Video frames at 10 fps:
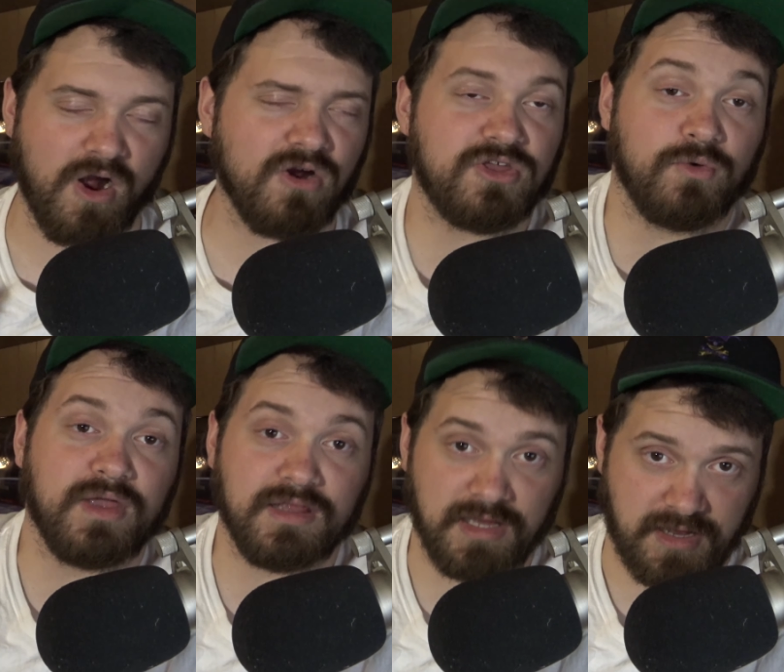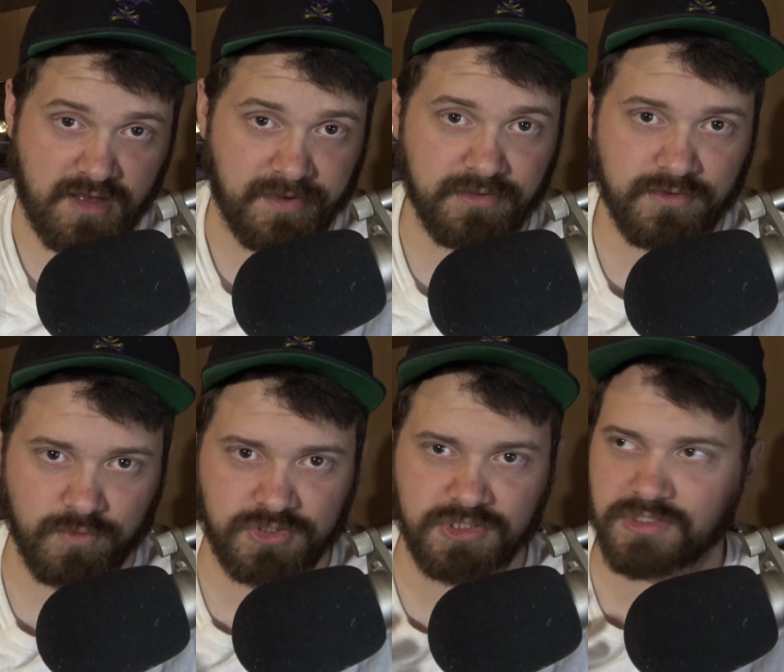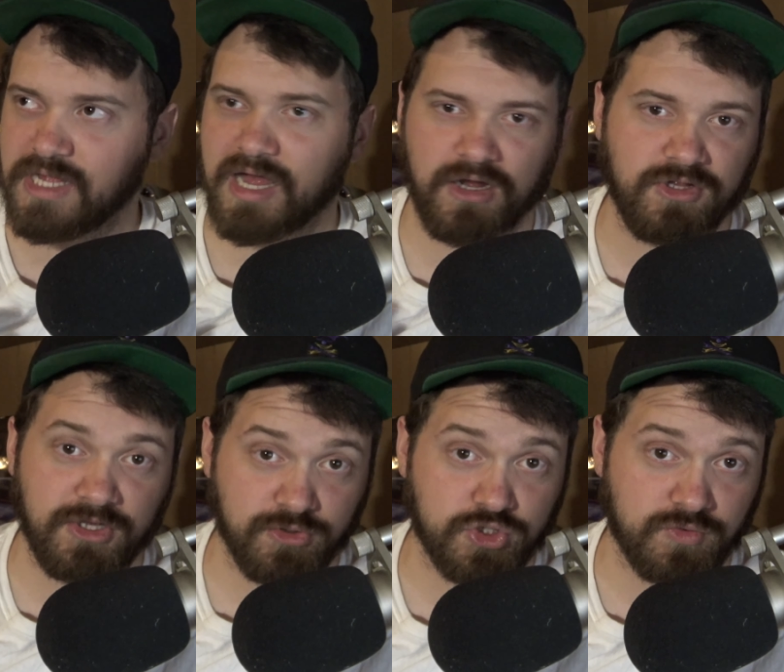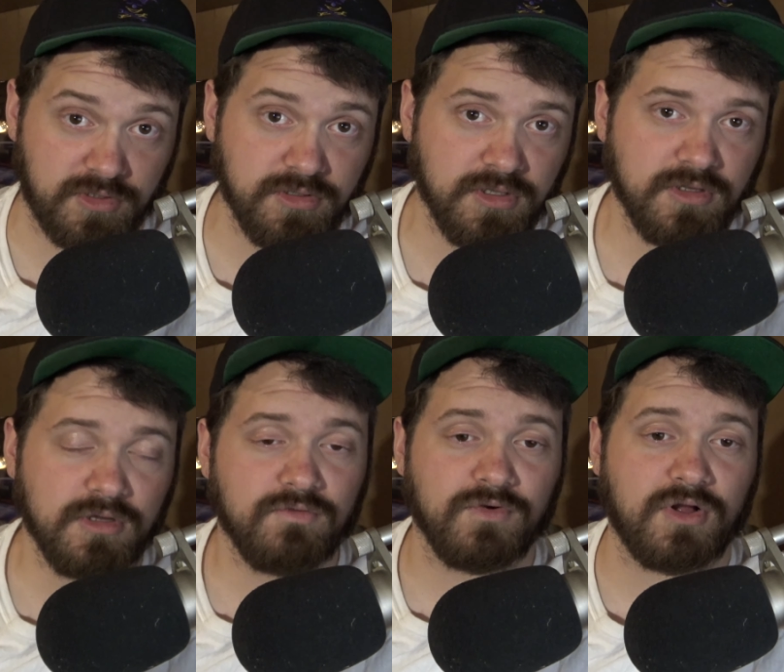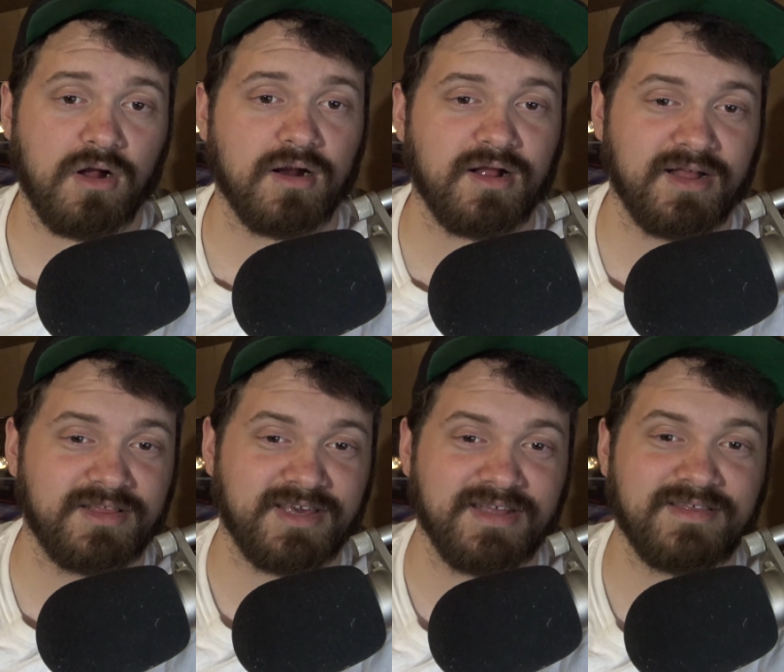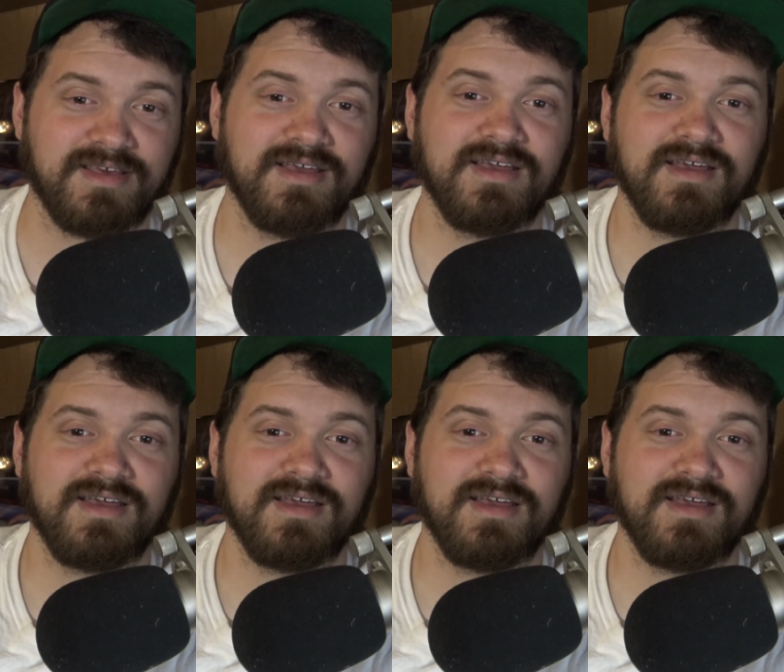arguing in the comments, which is not unusual for car content,